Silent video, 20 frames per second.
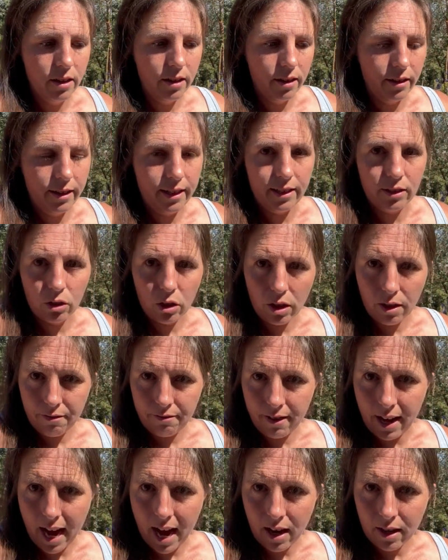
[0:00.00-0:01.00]
These are the
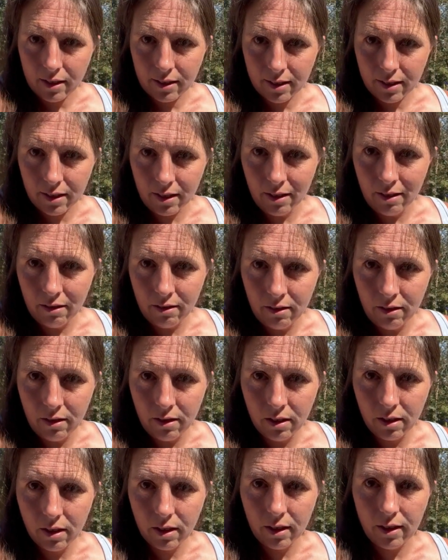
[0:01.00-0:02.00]
facts.
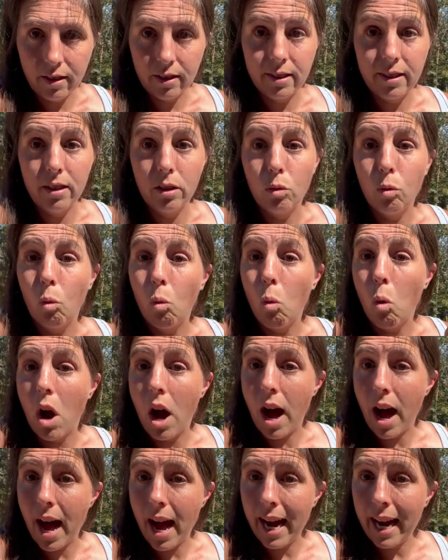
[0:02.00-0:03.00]
This is
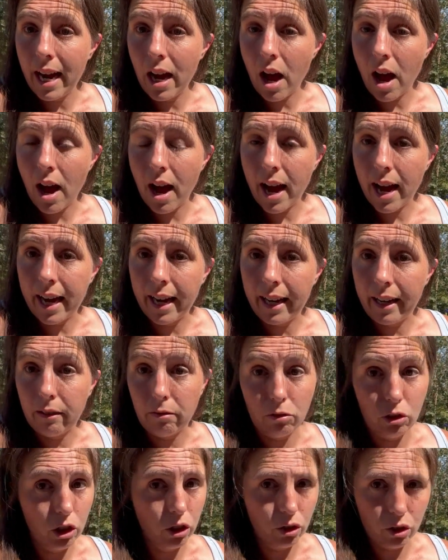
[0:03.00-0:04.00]
why I
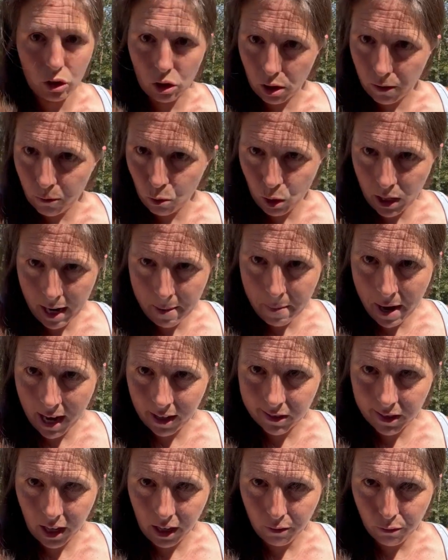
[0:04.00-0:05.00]
deserve what I'm
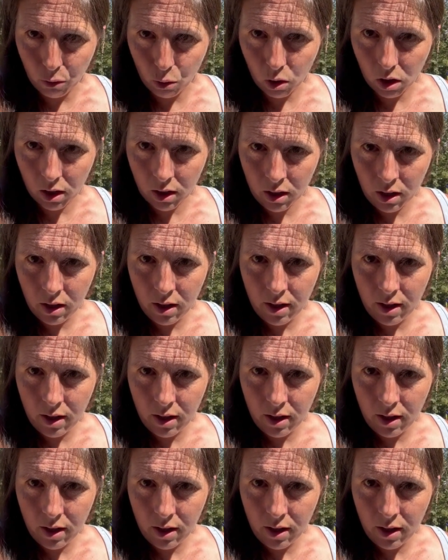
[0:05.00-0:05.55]
asking for.